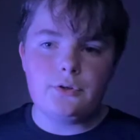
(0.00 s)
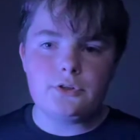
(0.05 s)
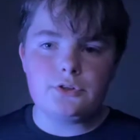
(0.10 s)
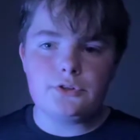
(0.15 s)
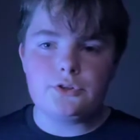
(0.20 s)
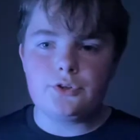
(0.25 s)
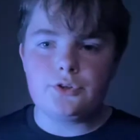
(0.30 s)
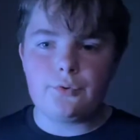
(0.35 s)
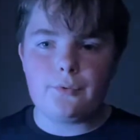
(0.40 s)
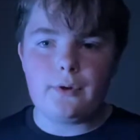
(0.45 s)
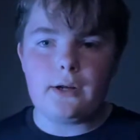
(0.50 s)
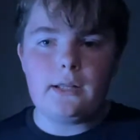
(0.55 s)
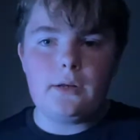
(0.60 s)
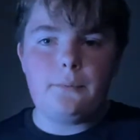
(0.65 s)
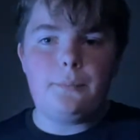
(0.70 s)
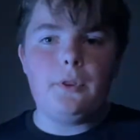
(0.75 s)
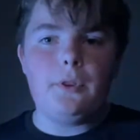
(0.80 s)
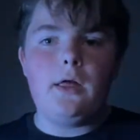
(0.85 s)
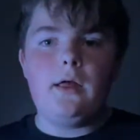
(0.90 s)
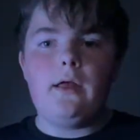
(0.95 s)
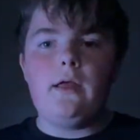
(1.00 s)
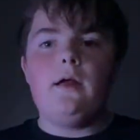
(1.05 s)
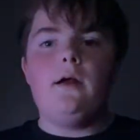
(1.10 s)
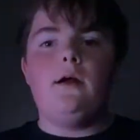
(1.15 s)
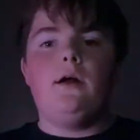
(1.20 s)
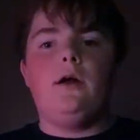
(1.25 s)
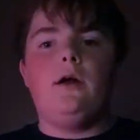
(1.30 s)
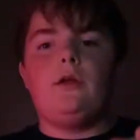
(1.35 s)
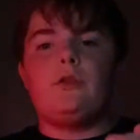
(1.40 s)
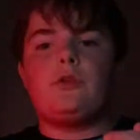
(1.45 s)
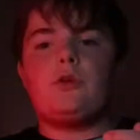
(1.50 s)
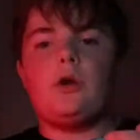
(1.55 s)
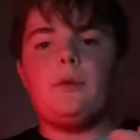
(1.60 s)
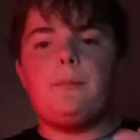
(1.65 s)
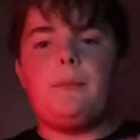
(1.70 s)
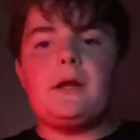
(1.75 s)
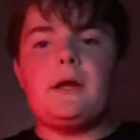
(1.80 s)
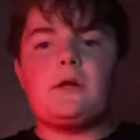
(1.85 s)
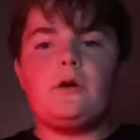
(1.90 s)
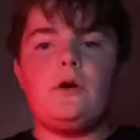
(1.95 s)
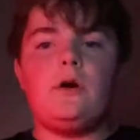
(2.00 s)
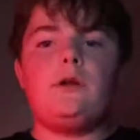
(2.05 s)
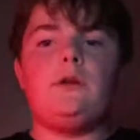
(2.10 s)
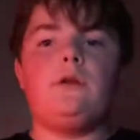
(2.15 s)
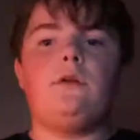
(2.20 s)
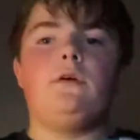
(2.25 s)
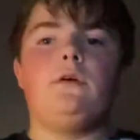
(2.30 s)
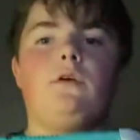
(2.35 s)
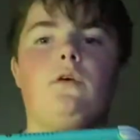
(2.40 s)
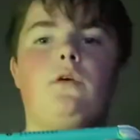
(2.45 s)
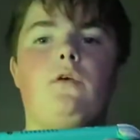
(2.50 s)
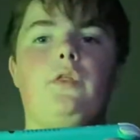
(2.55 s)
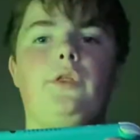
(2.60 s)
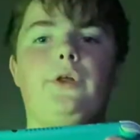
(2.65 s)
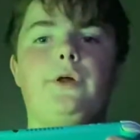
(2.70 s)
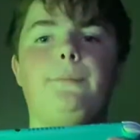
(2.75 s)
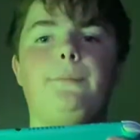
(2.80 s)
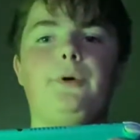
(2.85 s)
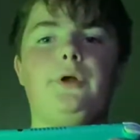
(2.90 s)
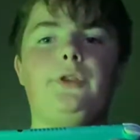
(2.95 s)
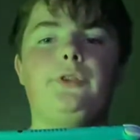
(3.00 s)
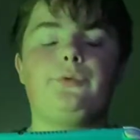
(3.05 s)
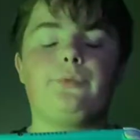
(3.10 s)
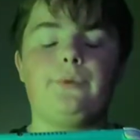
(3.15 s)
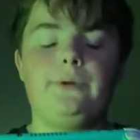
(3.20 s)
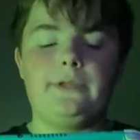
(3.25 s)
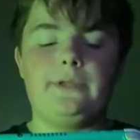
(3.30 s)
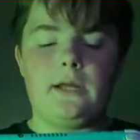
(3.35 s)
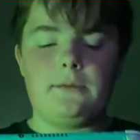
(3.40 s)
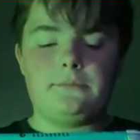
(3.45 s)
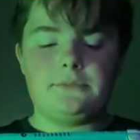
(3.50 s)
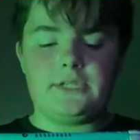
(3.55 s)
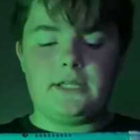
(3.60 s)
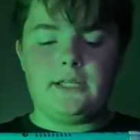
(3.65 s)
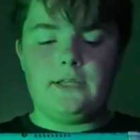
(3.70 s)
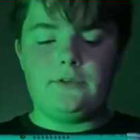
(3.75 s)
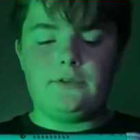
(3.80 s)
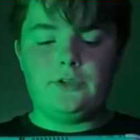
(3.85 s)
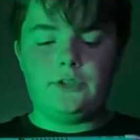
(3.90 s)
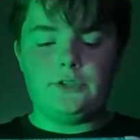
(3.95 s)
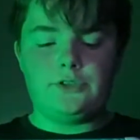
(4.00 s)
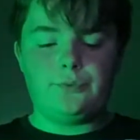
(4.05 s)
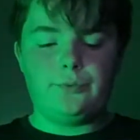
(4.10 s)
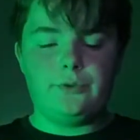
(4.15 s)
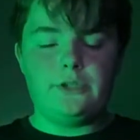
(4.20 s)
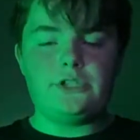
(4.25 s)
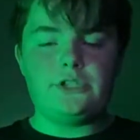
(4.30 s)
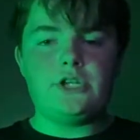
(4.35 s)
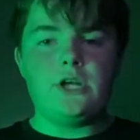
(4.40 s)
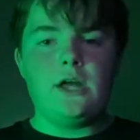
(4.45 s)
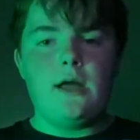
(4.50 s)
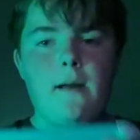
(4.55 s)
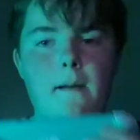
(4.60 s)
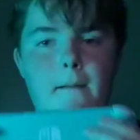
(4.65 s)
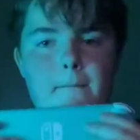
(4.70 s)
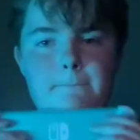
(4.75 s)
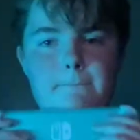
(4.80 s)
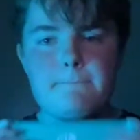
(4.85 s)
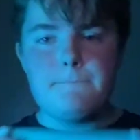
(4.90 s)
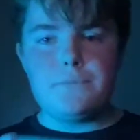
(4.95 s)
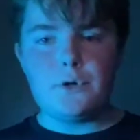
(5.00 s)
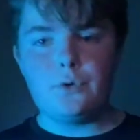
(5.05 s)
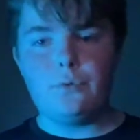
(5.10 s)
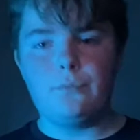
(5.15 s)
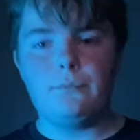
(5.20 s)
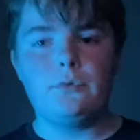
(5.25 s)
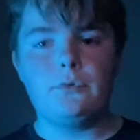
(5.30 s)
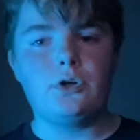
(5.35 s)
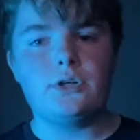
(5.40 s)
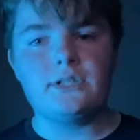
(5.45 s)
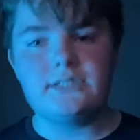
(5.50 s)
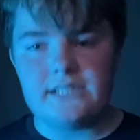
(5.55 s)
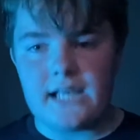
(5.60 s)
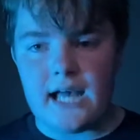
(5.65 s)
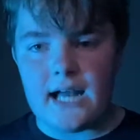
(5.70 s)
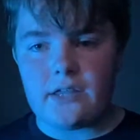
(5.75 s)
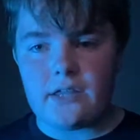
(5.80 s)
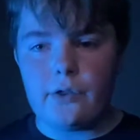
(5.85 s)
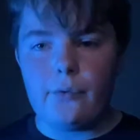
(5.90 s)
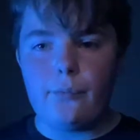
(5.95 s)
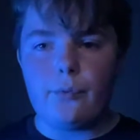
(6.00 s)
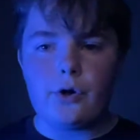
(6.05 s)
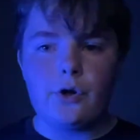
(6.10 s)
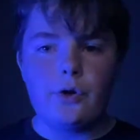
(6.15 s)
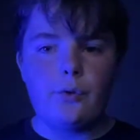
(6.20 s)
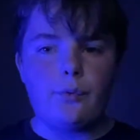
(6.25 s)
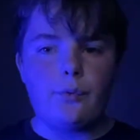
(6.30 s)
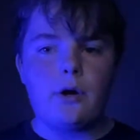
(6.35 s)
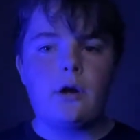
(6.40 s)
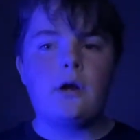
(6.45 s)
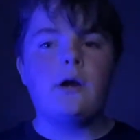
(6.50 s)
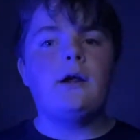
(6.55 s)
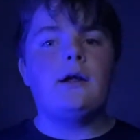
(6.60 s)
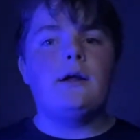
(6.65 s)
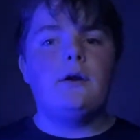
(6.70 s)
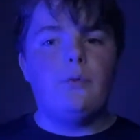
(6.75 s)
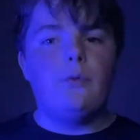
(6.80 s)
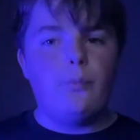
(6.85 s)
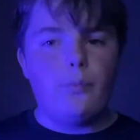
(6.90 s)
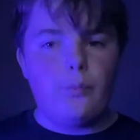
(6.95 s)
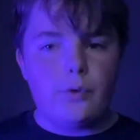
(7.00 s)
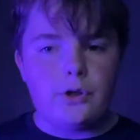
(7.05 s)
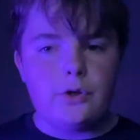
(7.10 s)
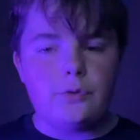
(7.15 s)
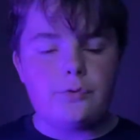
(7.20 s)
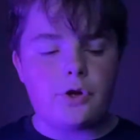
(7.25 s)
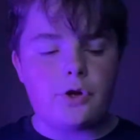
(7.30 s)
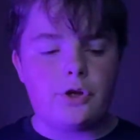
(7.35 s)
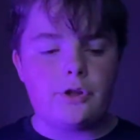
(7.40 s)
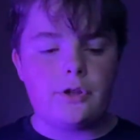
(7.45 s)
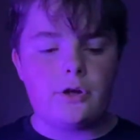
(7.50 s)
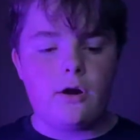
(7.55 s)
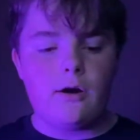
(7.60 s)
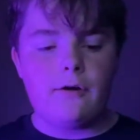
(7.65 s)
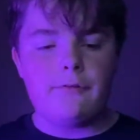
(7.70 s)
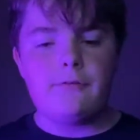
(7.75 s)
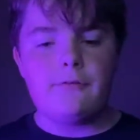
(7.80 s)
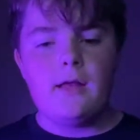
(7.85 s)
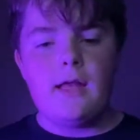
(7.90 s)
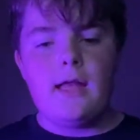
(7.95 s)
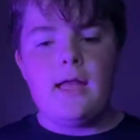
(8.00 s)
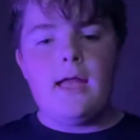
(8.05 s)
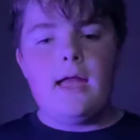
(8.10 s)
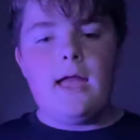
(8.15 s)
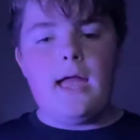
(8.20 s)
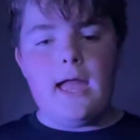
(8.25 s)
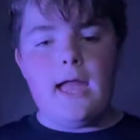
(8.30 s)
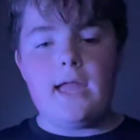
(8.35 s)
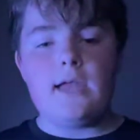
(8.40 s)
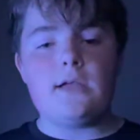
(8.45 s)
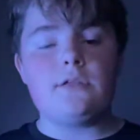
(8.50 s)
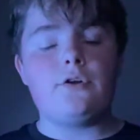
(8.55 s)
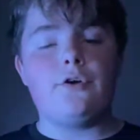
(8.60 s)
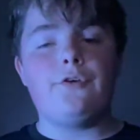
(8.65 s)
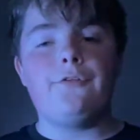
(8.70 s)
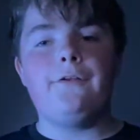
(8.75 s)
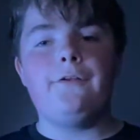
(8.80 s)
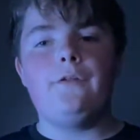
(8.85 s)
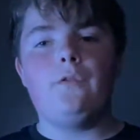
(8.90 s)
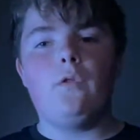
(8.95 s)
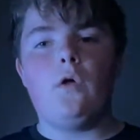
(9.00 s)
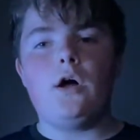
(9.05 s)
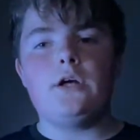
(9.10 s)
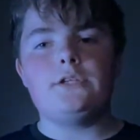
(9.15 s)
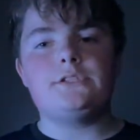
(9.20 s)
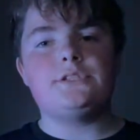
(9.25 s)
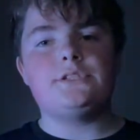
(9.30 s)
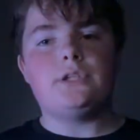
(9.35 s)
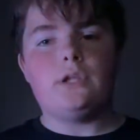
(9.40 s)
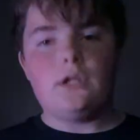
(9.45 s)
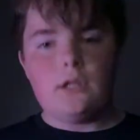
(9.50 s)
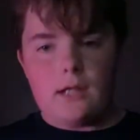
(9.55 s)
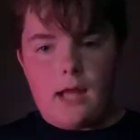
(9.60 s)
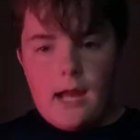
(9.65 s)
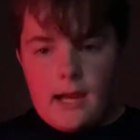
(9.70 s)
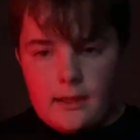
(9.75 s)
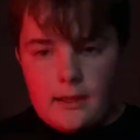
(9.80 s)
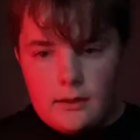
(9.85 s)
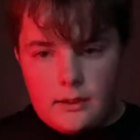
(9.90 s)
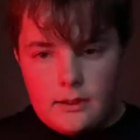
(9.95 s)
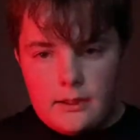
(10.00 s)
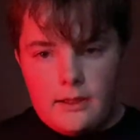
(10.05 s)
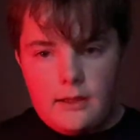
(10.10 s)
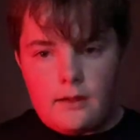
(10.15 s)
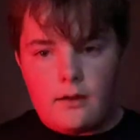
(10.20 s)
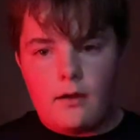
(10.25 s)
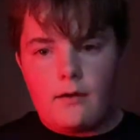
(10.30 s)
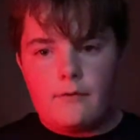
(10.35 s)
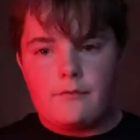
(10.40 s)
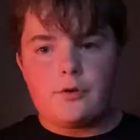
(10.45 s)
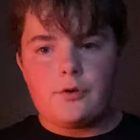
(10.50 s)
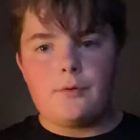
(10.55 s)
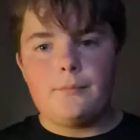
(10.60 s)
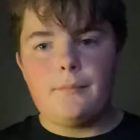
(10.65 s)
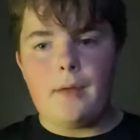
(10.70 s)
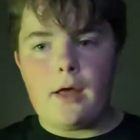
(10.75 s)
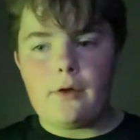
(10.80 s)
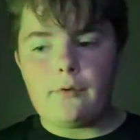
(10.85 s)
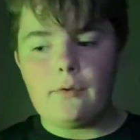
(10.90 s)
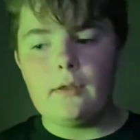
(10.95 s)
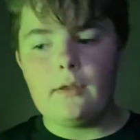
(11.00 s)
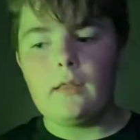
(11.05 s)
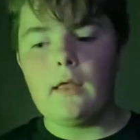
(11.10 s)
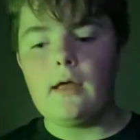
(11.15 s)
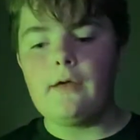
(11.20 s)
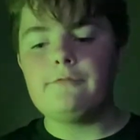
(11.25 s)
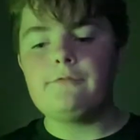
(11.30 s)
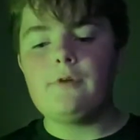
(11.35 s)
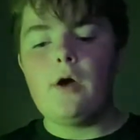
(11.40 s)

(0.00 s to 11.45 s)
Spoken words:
you're ready to play, turn it back on, click a button 3 times to get into the Switch. Boom, you're exactly where you were when you turned it off. And only lost slightly of your battery life,